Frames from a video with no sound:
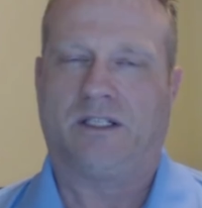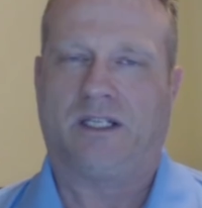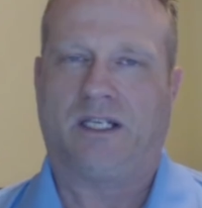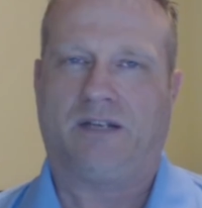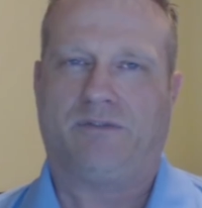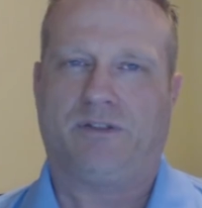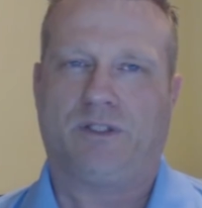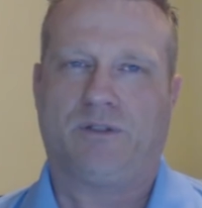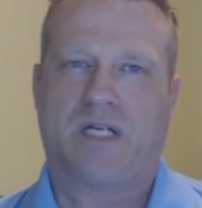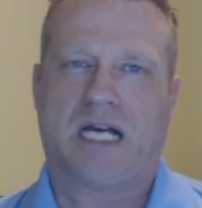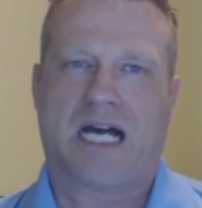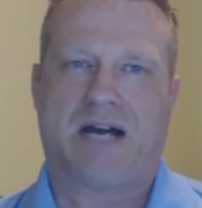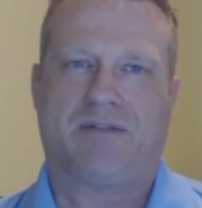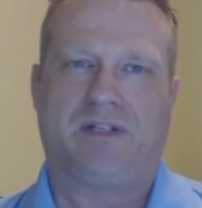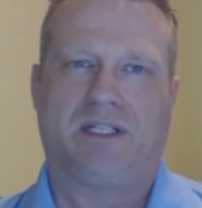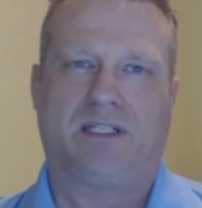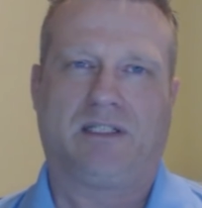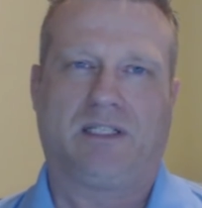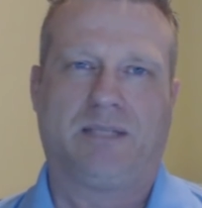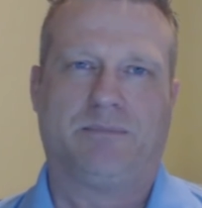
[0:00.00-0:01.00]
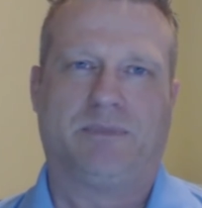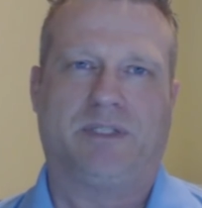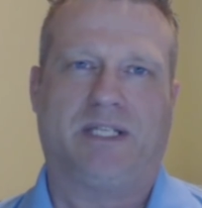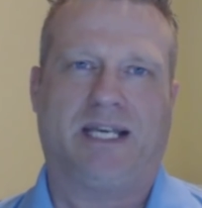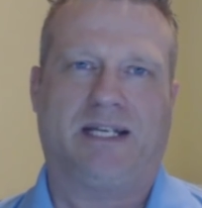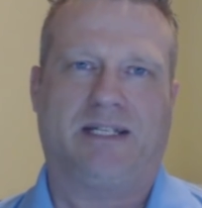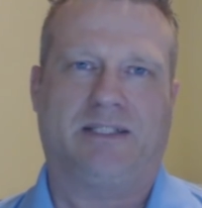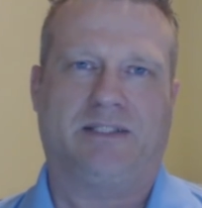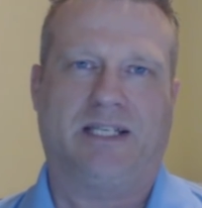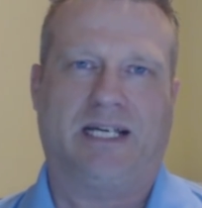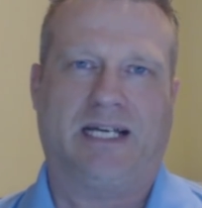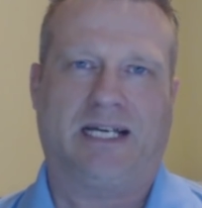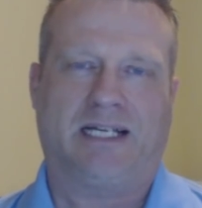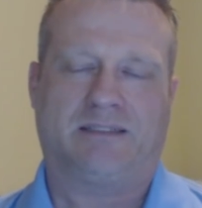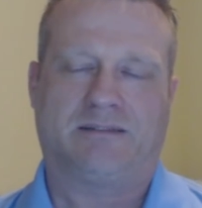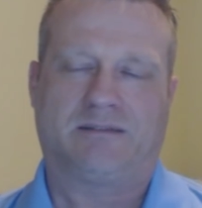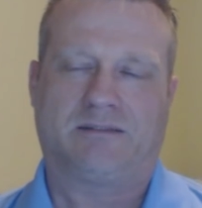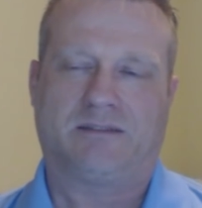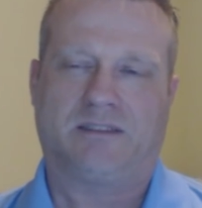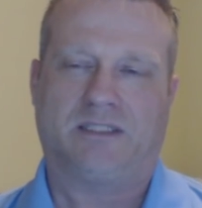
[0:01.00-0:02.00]
If you haven't eliminated
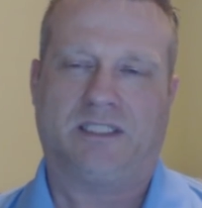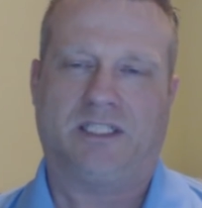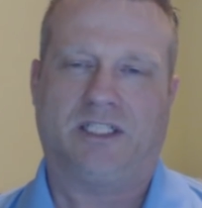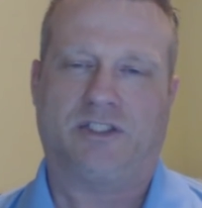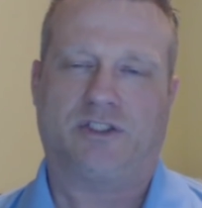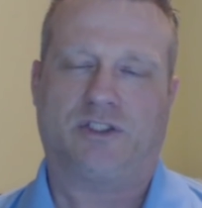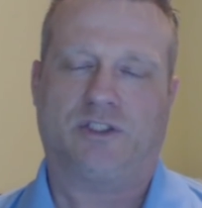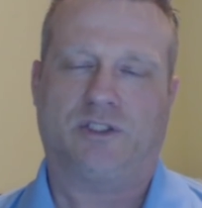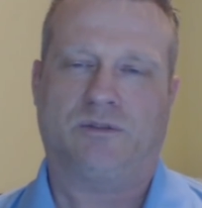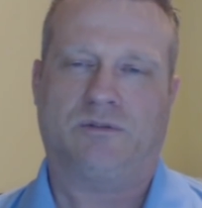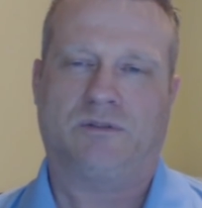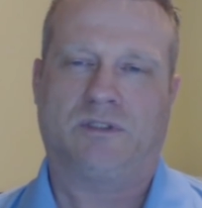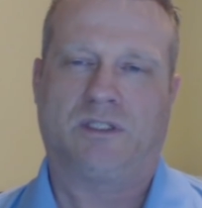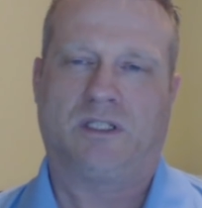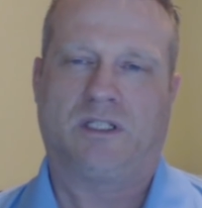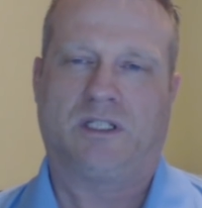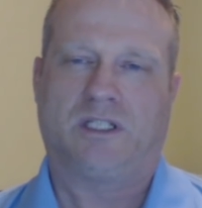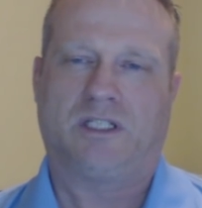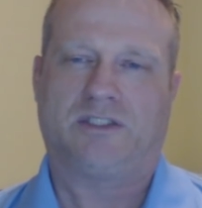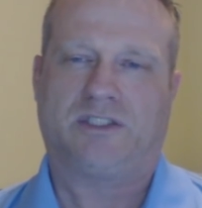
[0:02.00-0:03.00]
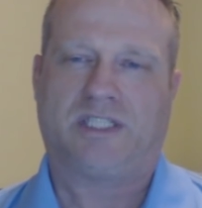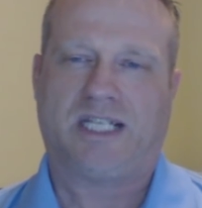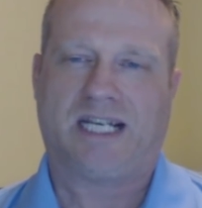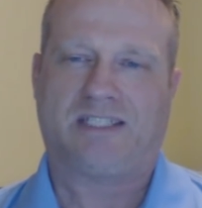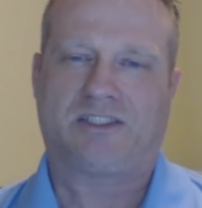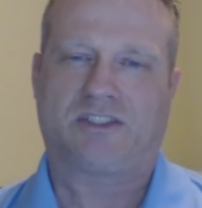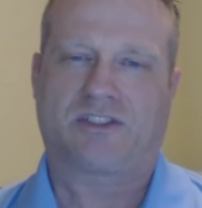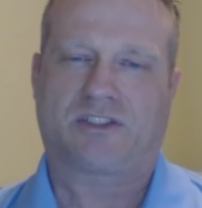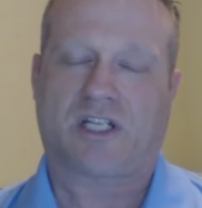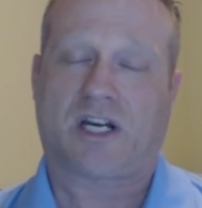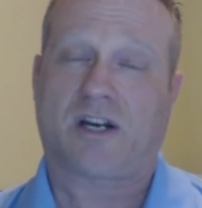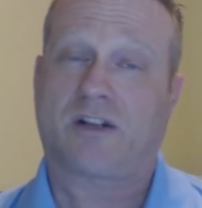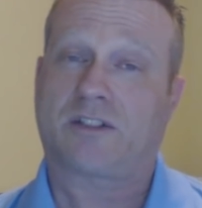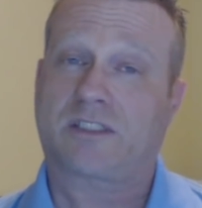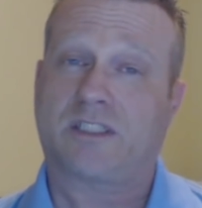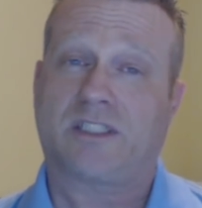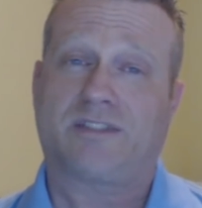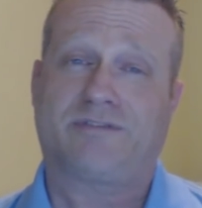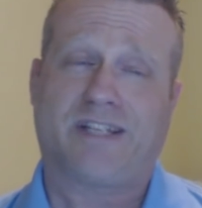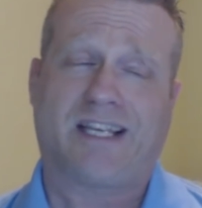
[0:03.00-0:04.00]
that issue, chances are
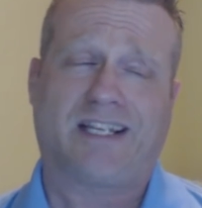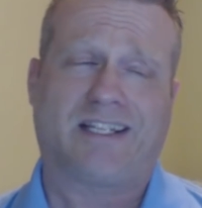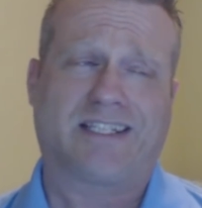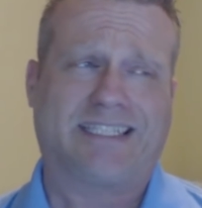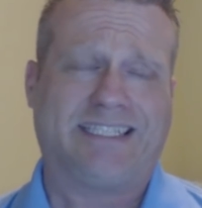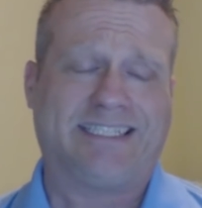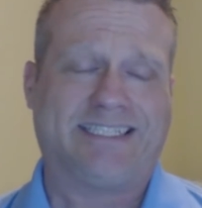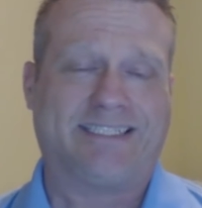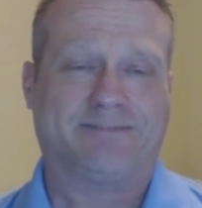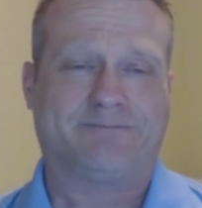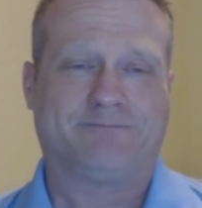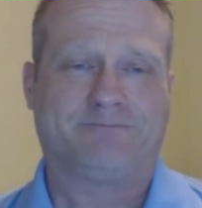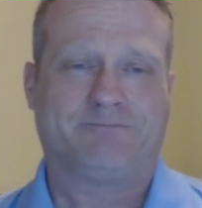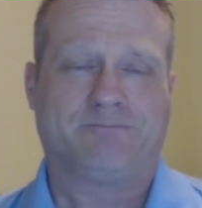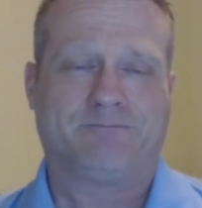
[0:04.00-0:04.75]
it's going to fail again.